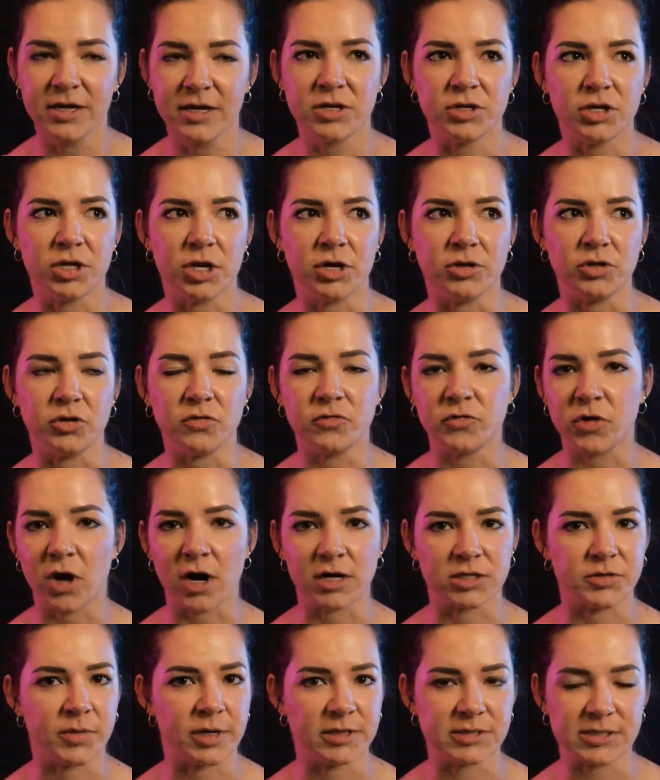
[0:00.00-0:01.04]
You know, you've
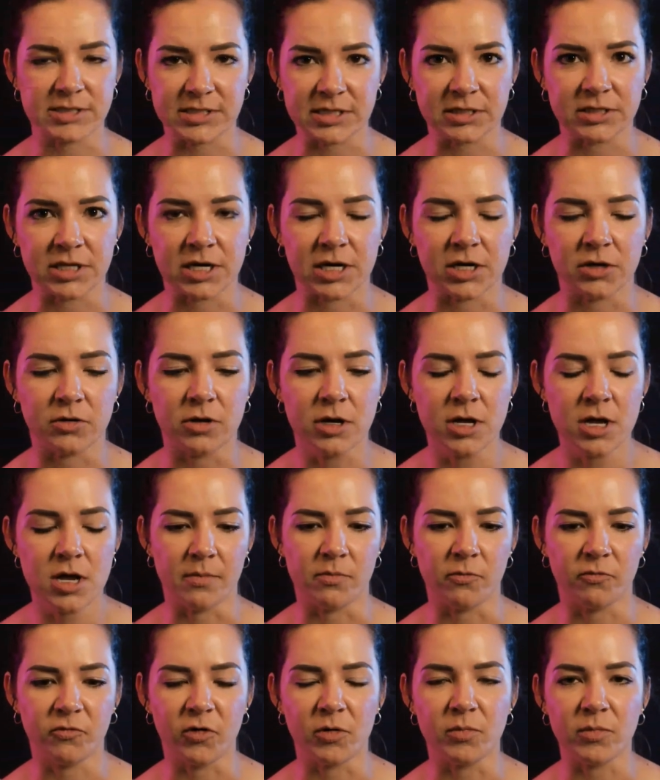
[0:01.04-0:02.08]
talked about Zillow
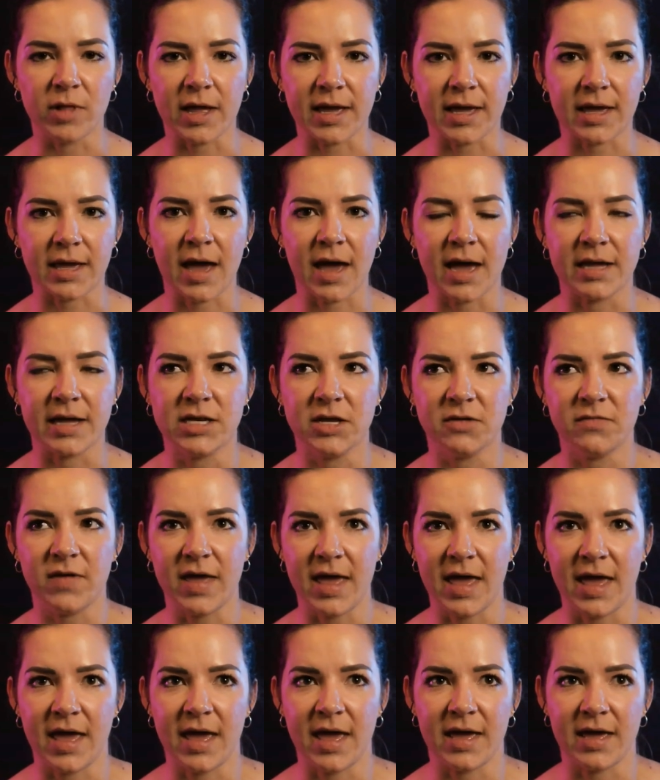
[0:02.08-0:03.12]
from like kind of
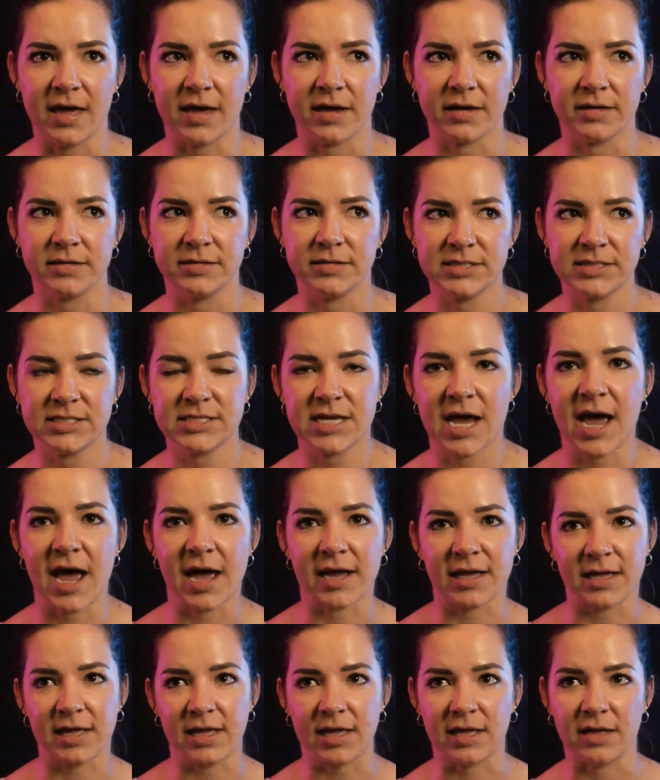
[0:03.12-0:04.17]
a
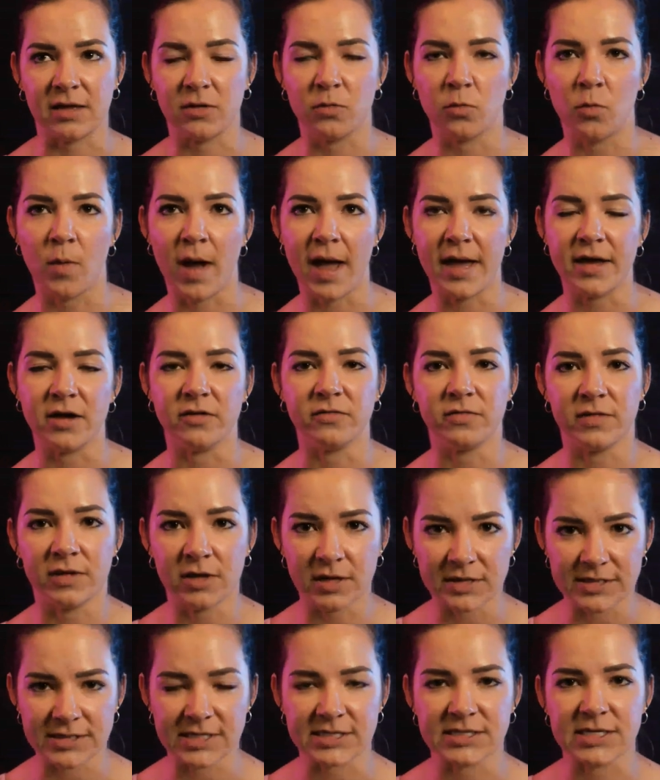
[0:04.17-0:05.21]
techy way of
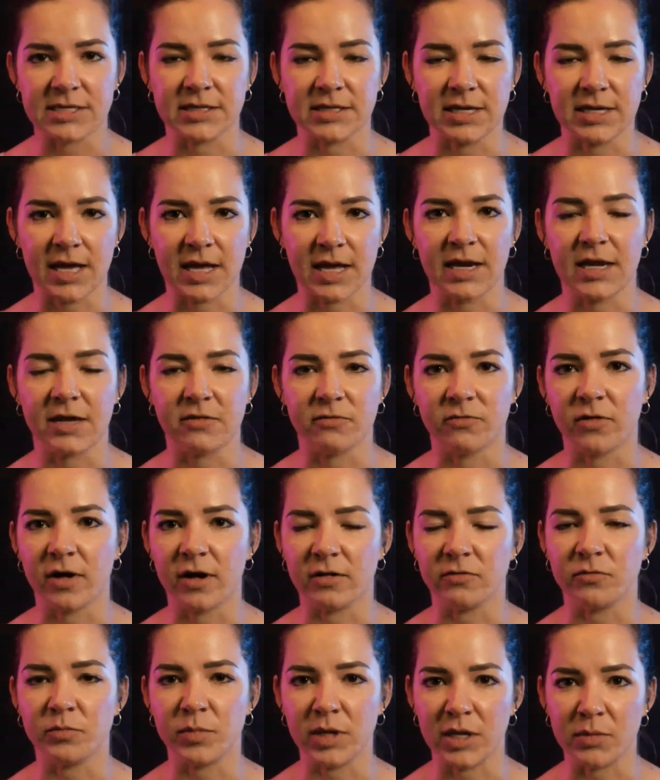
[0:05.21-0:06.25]
consistently getting in front of
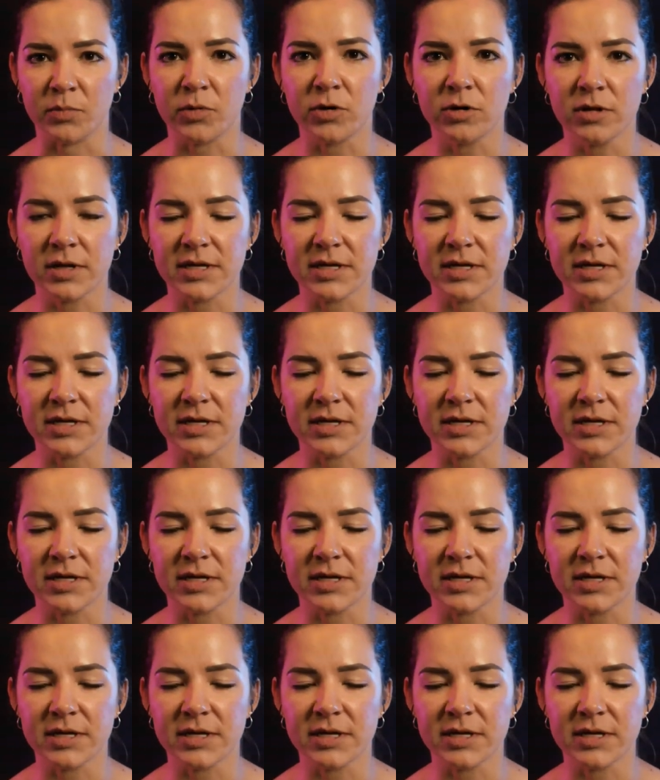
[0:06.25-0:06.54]
people.